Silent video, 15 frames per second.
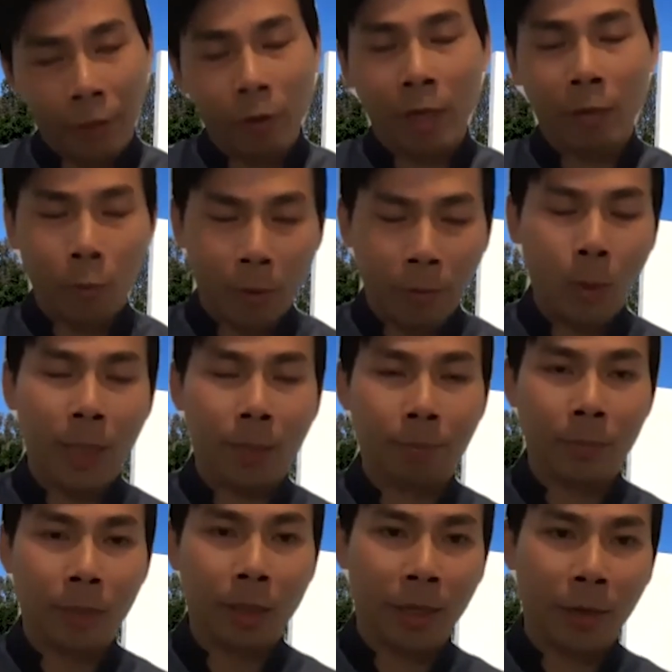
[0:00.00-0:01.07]
and we run
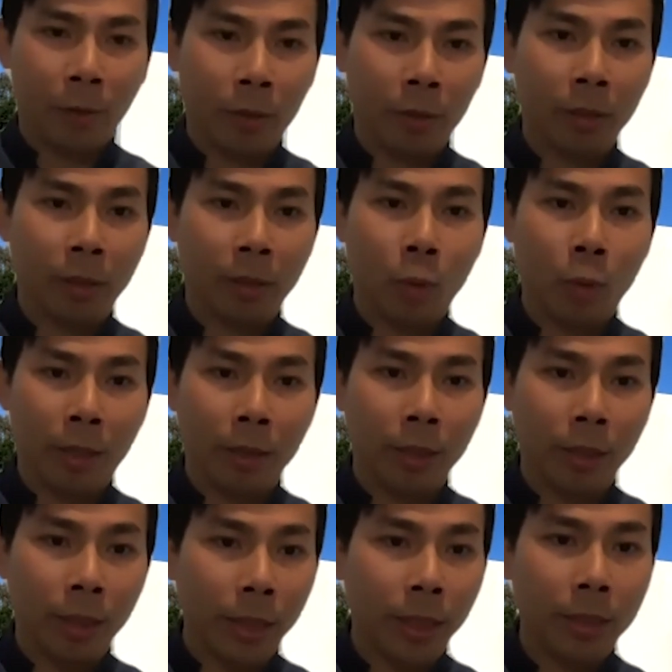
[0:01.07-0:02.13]
the curriculum
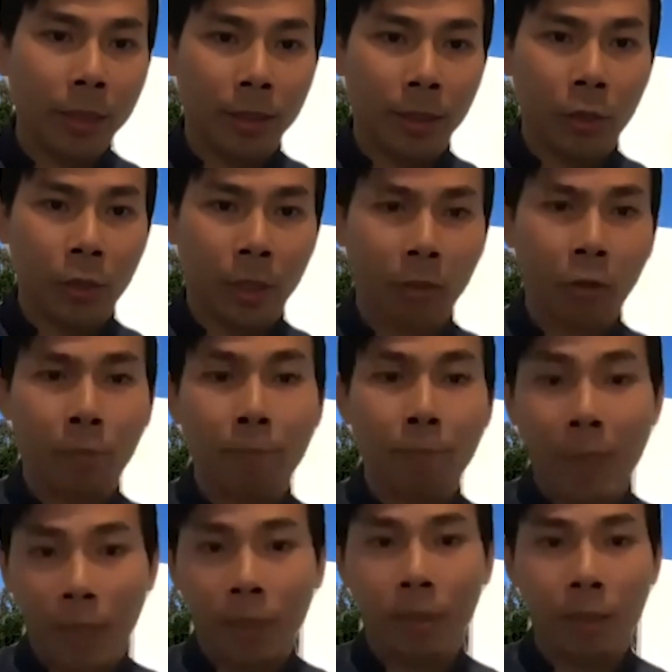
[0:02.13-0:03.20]
regularly, such as to
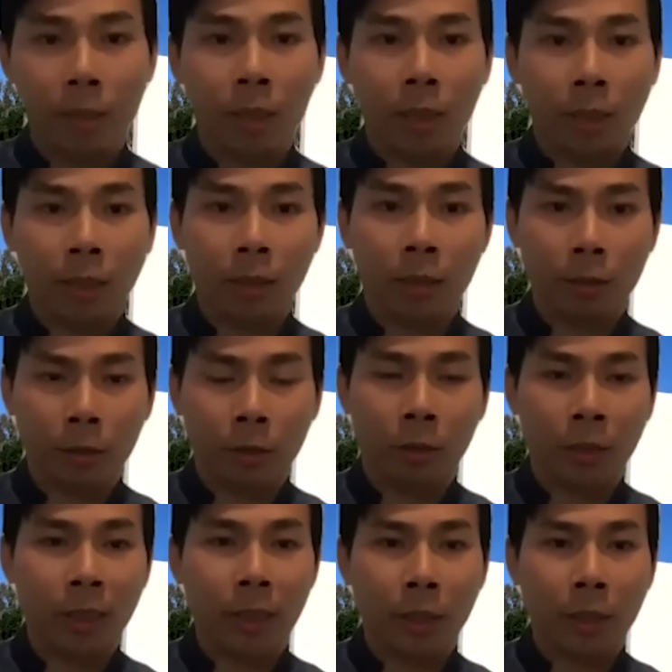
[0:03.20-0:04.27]
meet the, you know,
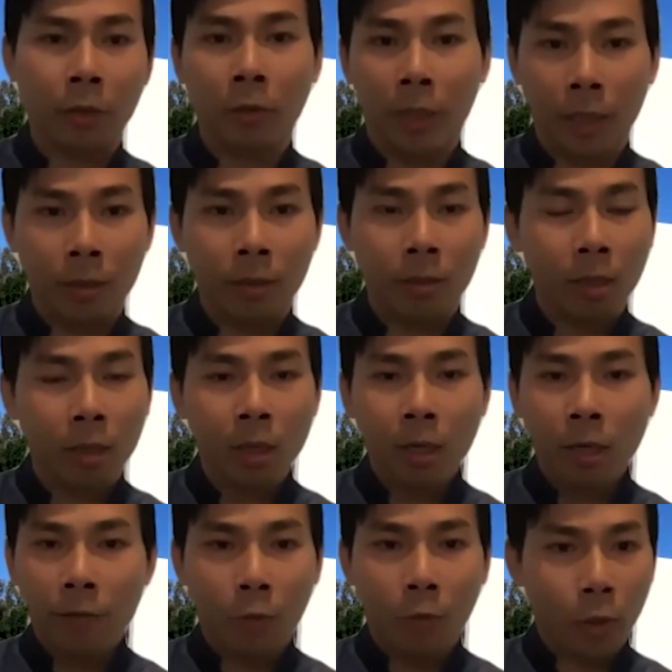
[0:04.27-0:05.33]
clinical needs.
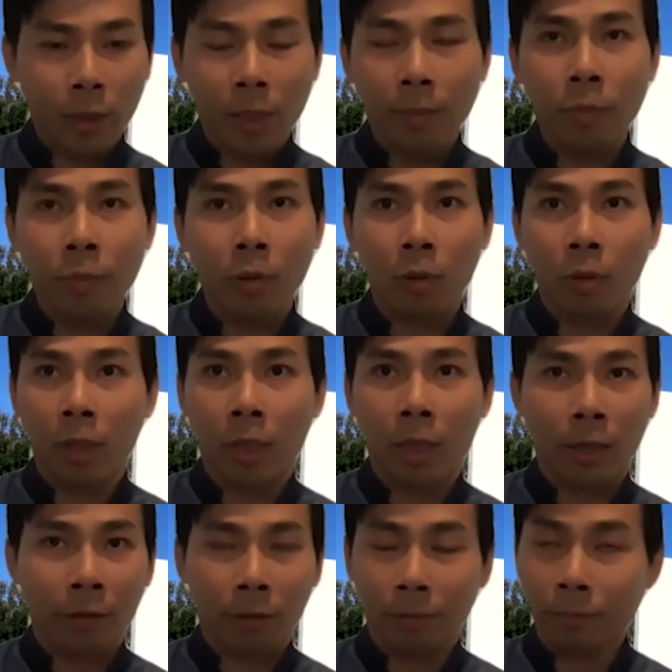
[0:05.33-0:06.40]
For
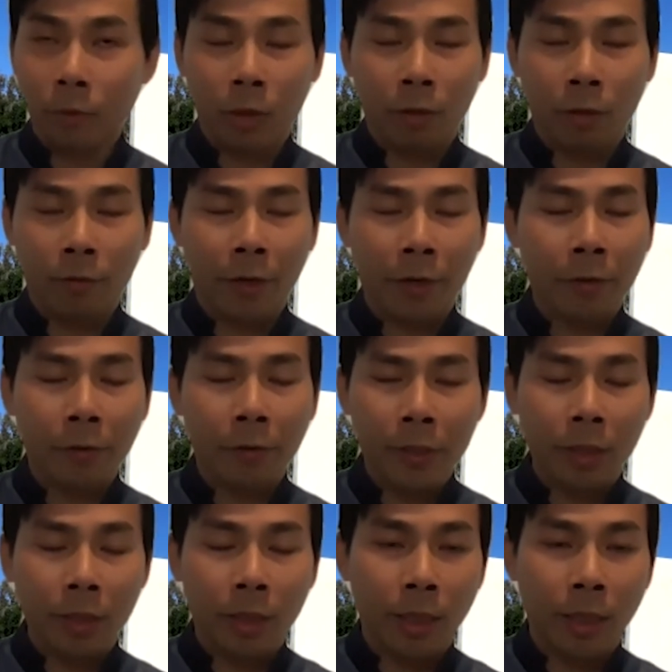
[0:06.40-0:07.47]
example, you know, very
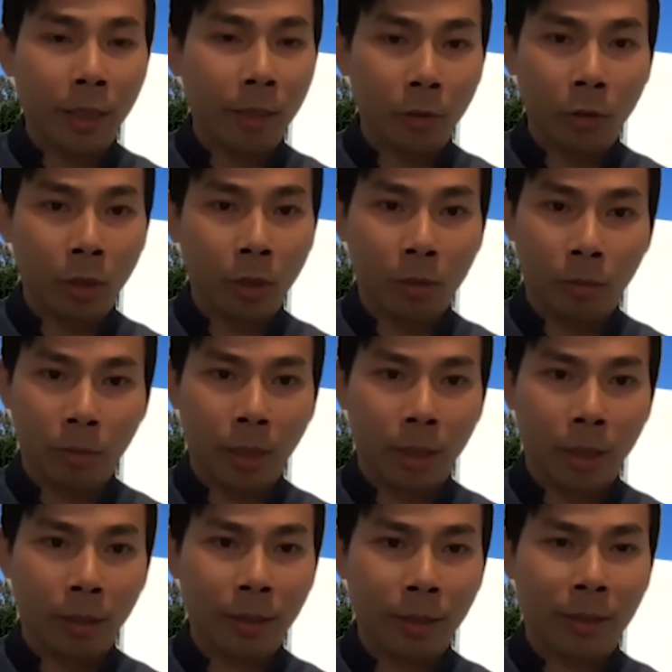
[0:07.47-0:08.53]
recently, you know,
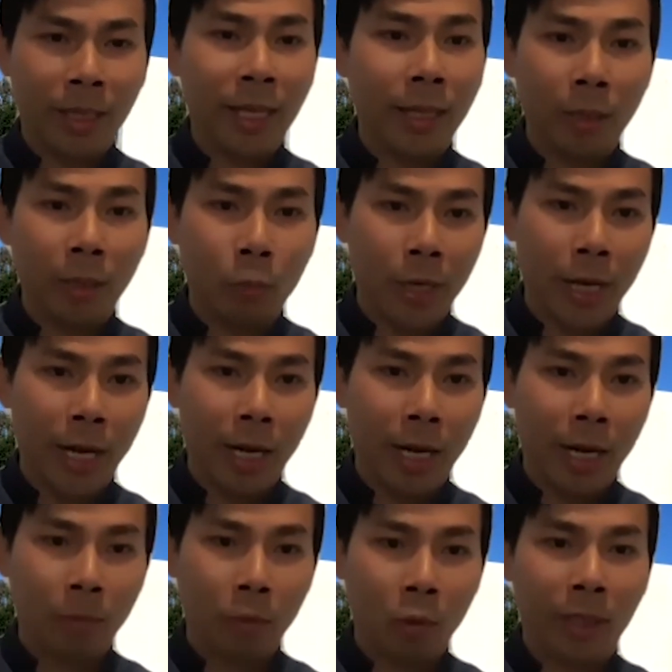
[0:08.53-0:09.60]

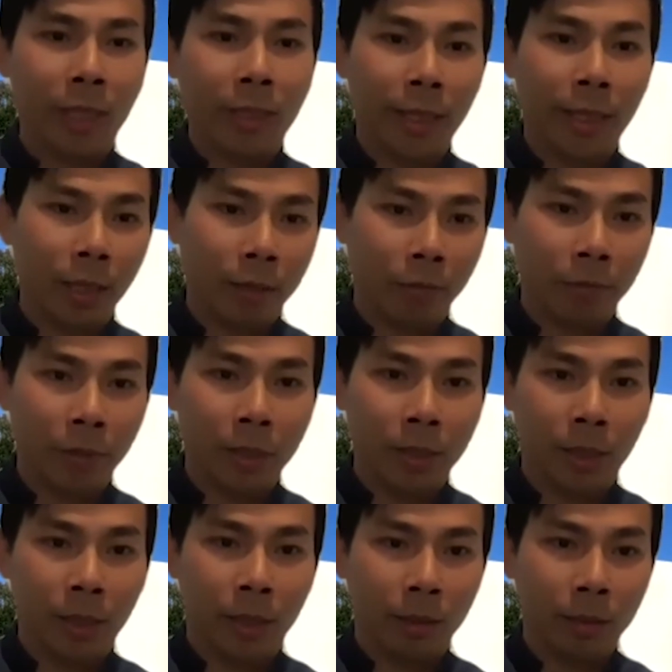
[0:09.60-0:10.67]
tele-rehab or telehealth is
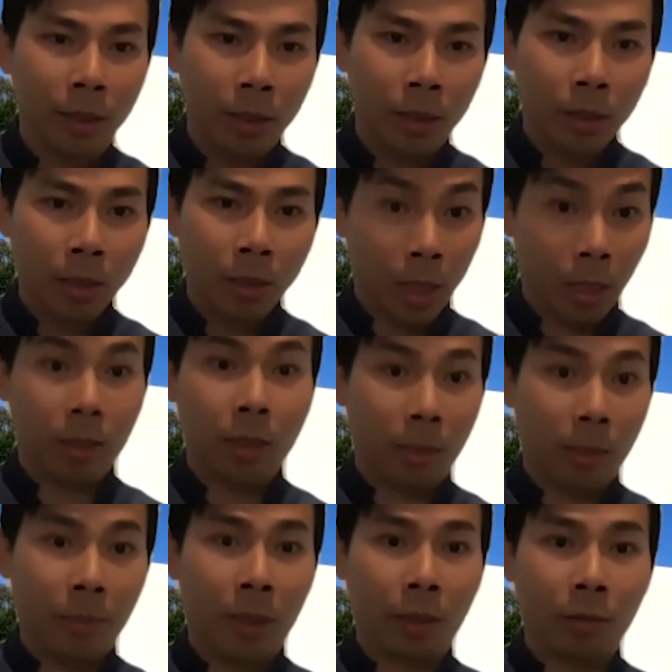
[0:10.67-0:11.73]
a hot
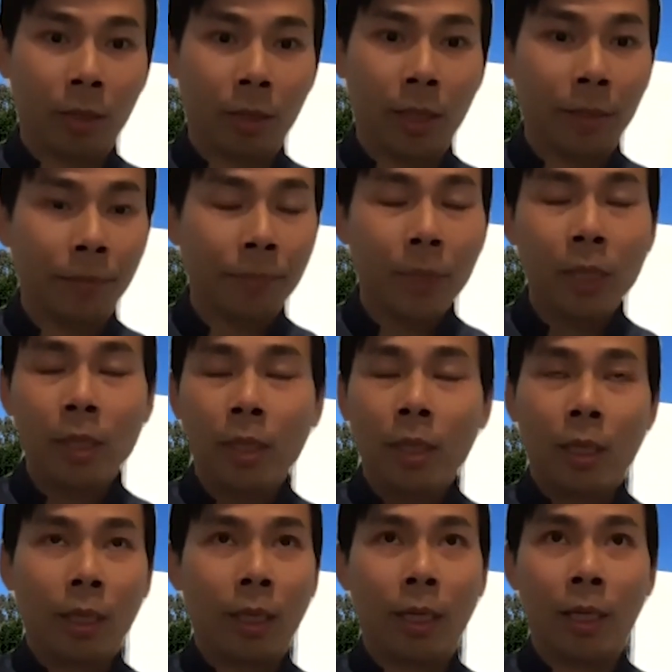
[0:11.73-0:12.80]
topic, right?
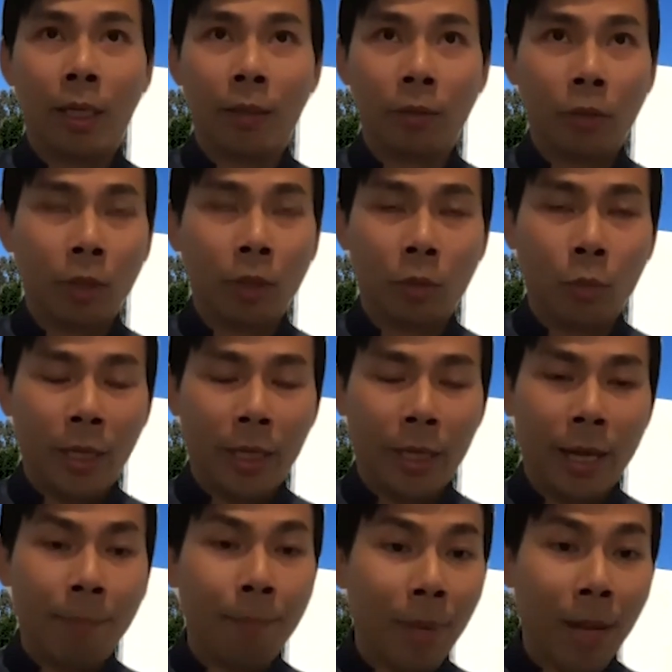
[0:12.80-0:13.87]
And, you know, we
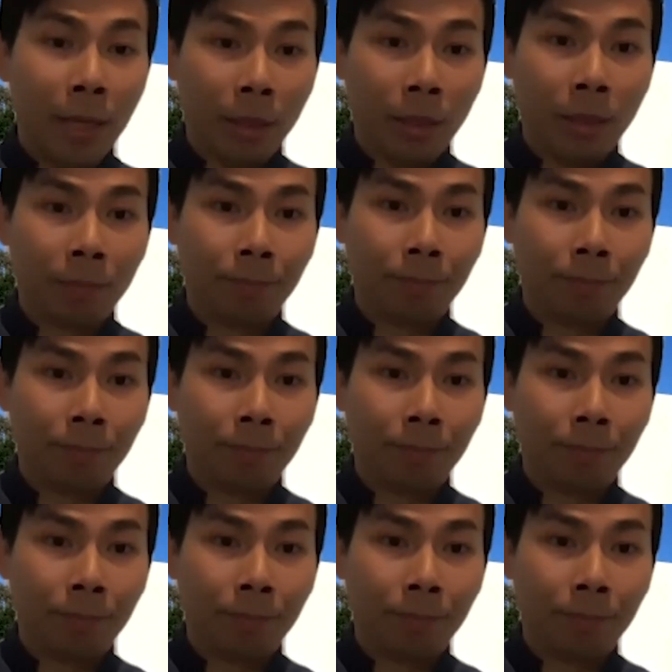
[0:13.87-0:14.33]
embed